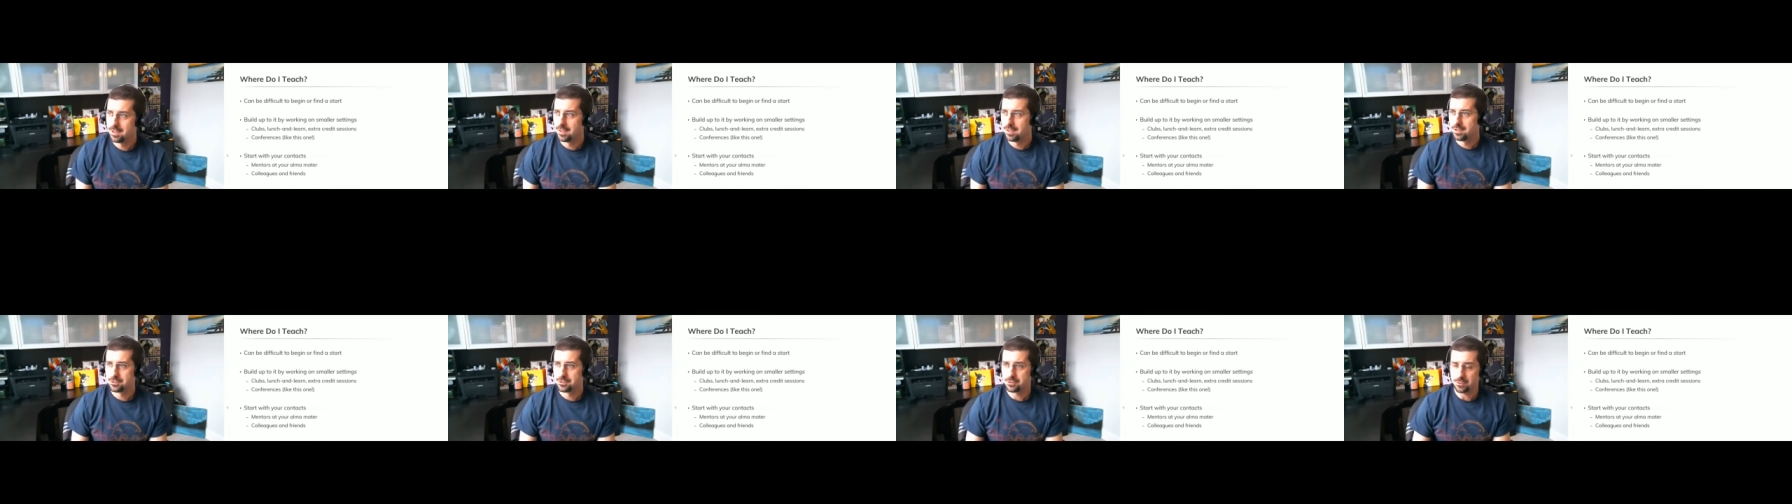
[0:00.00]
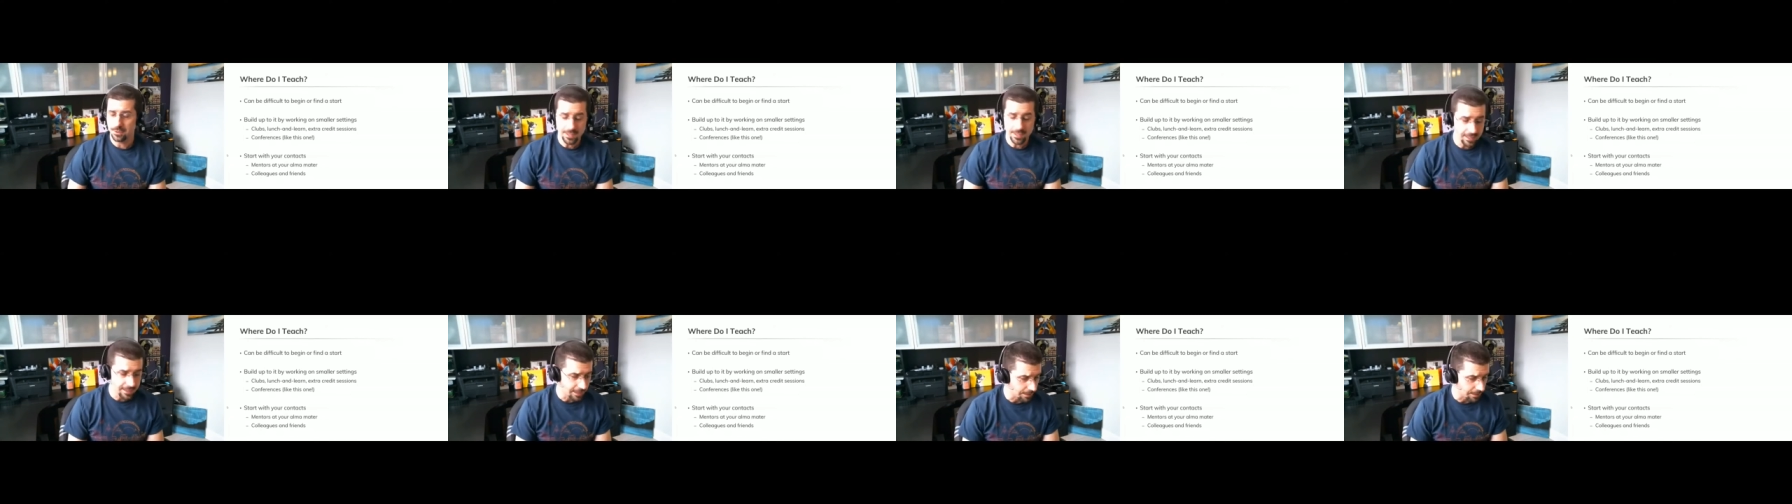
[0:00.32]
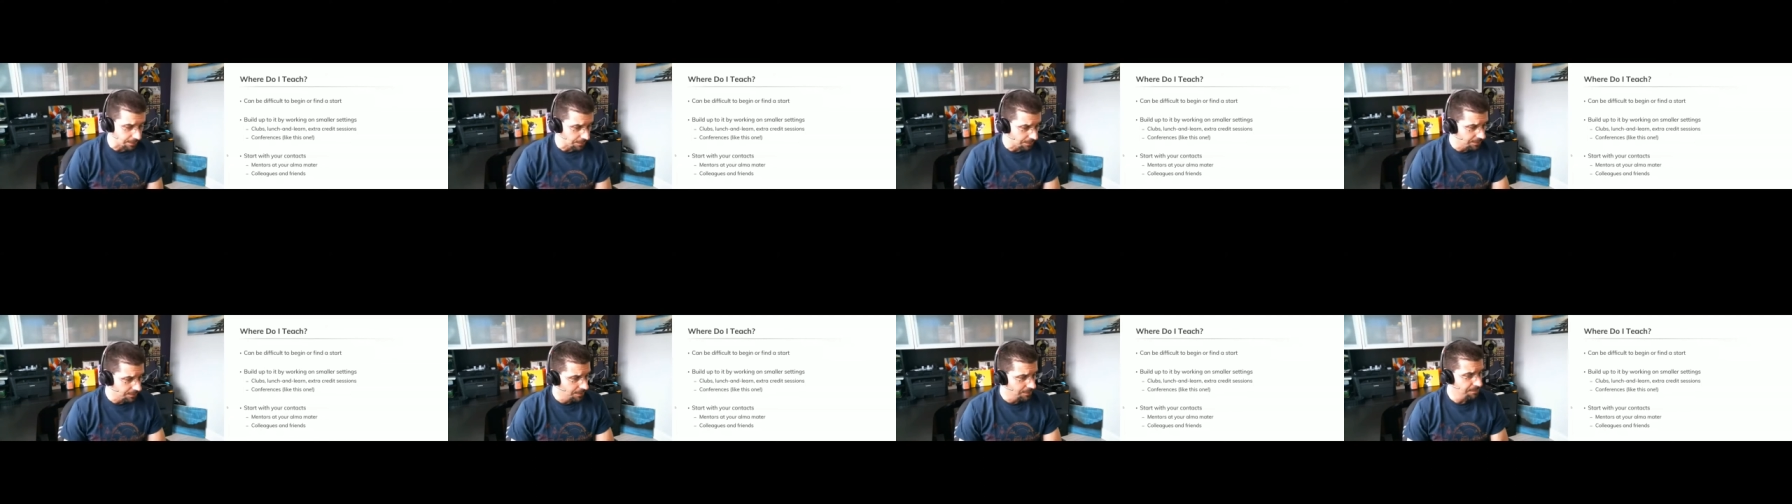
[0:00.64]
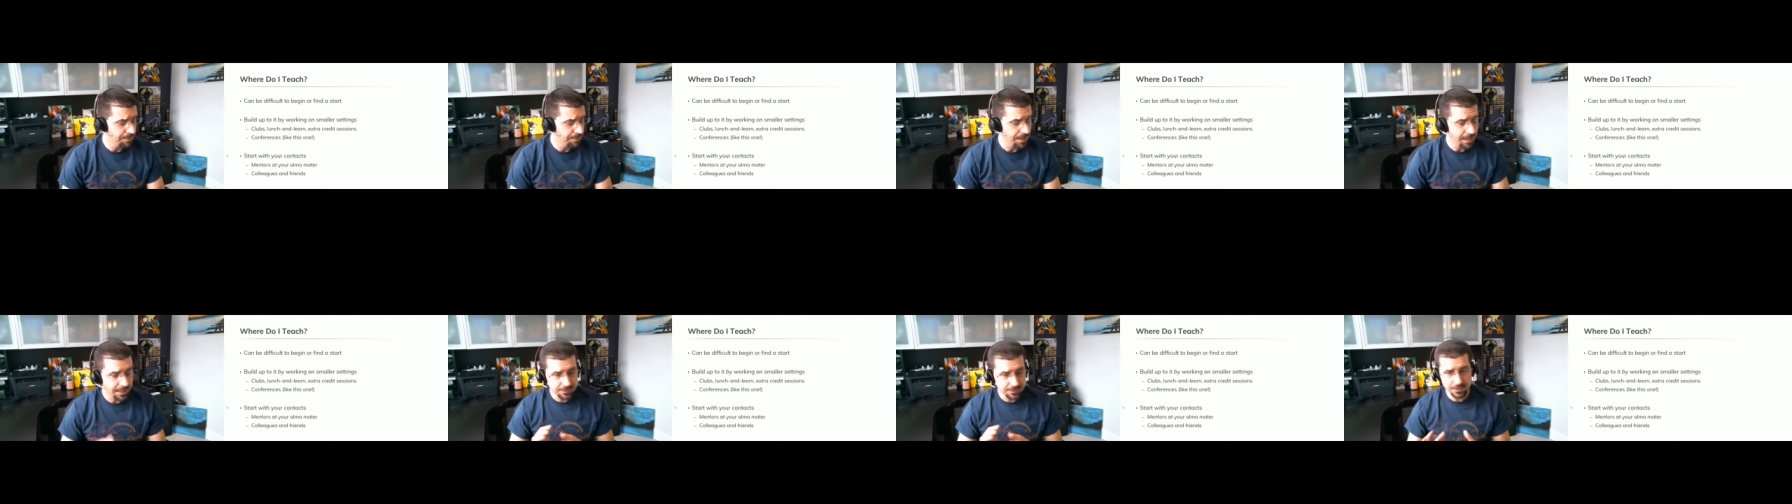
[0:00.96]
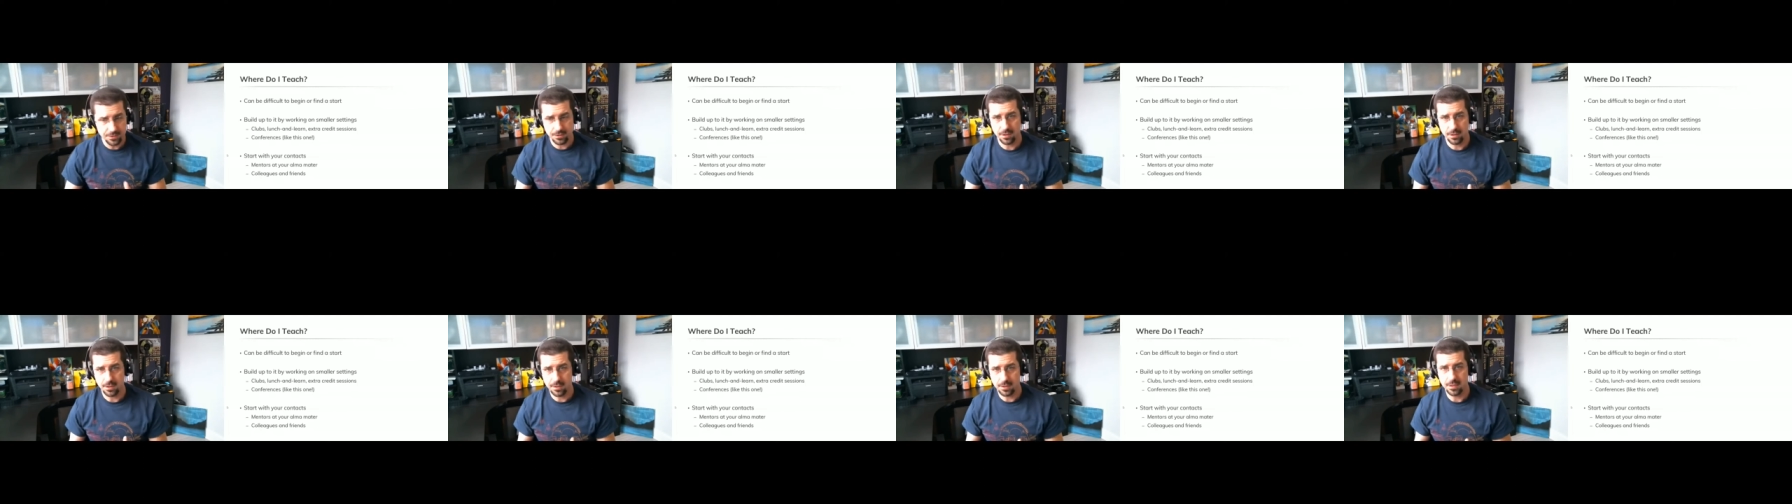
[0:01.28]
So anyhow, back to
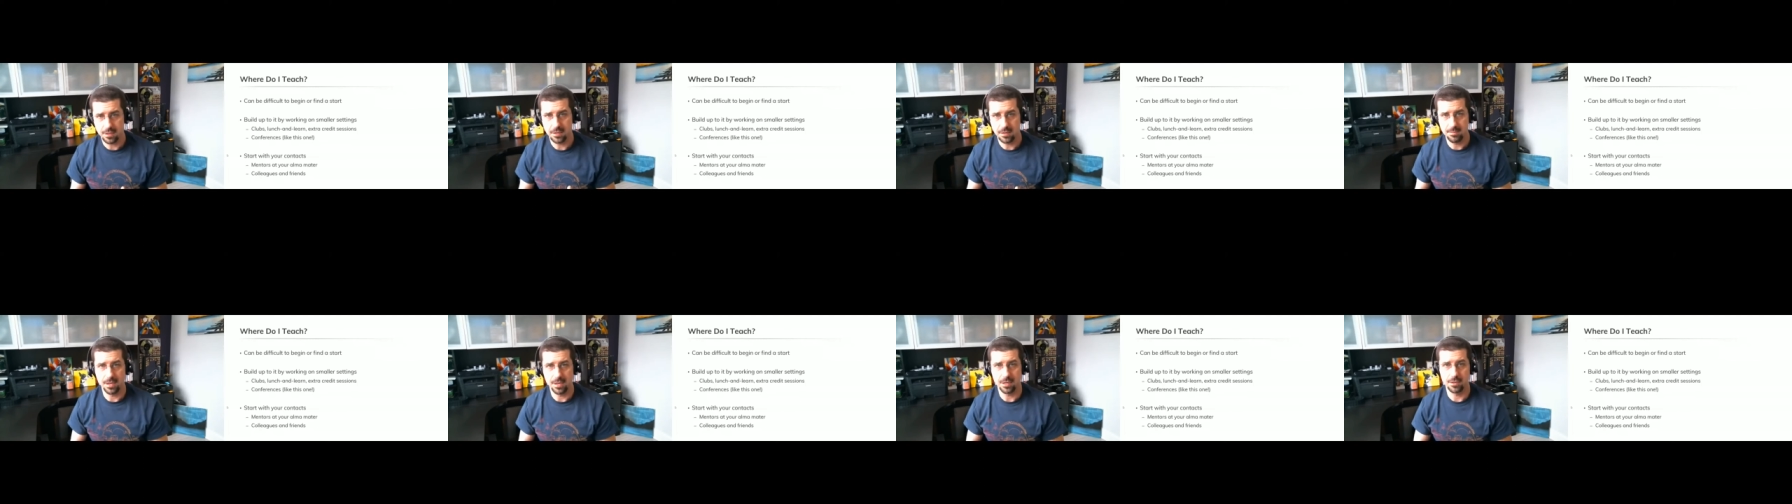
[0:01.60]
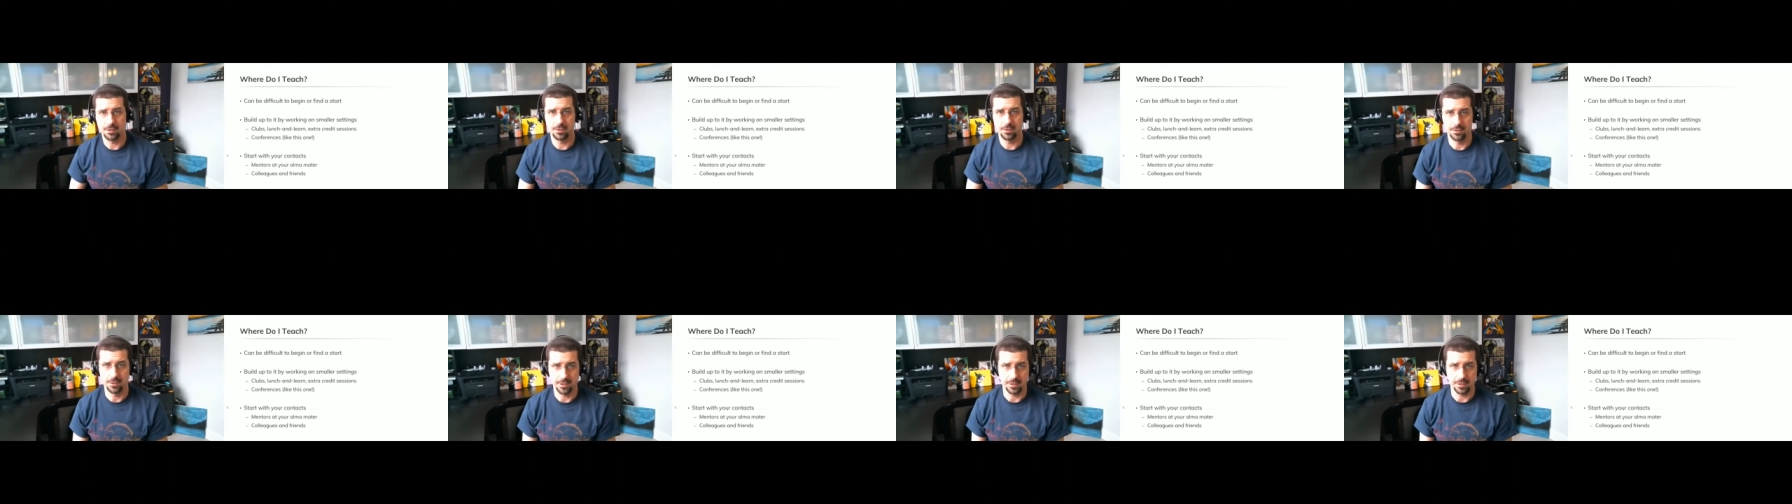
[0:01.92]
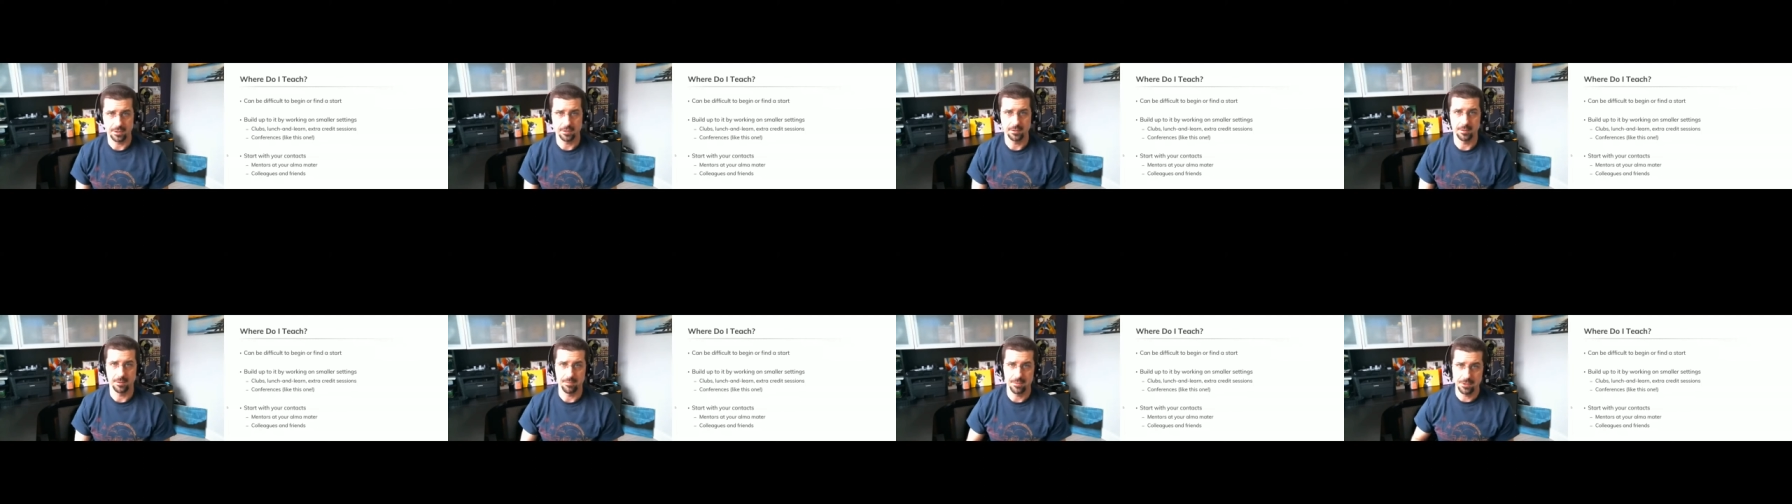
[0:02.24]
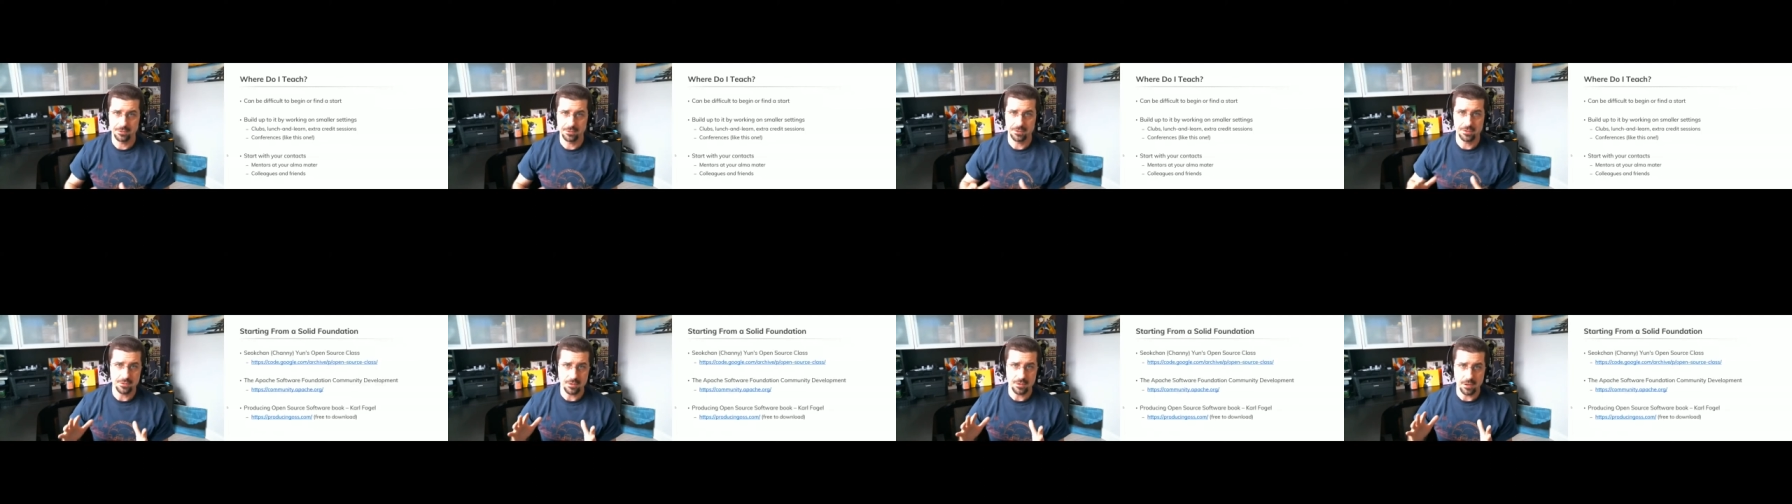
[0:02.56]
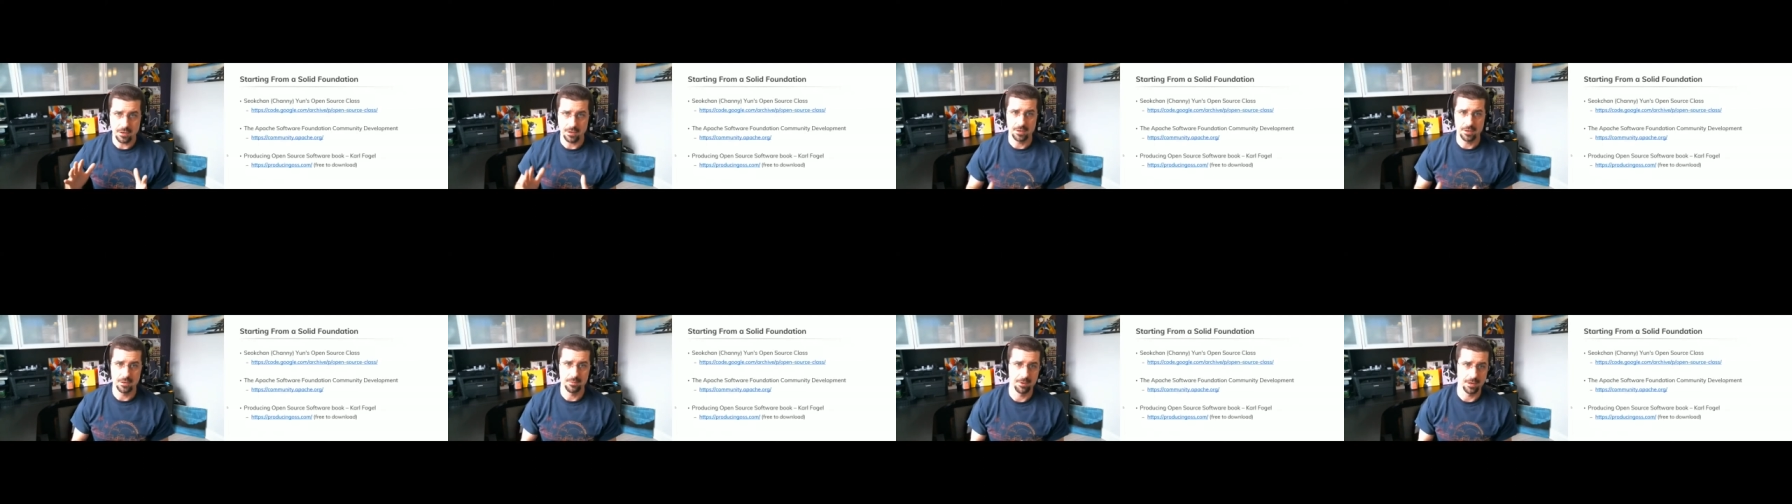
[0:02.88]
talking about curriculum. This is the
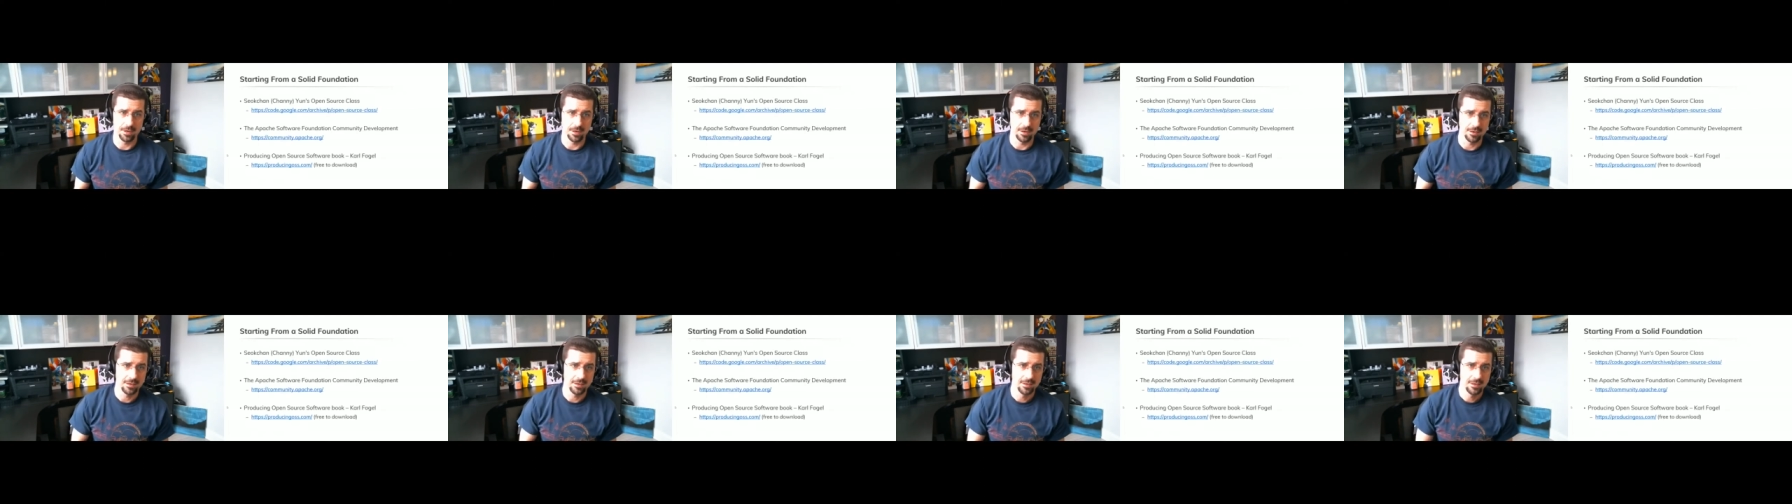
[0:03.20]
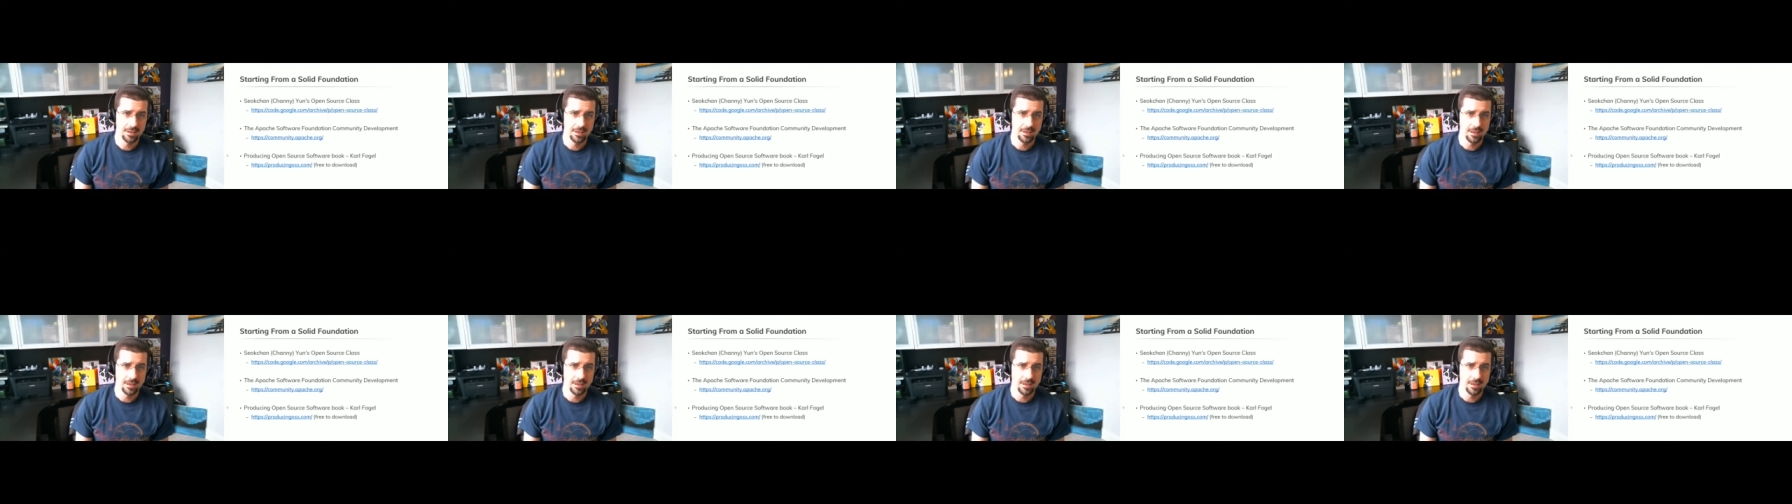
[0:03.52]
hard part.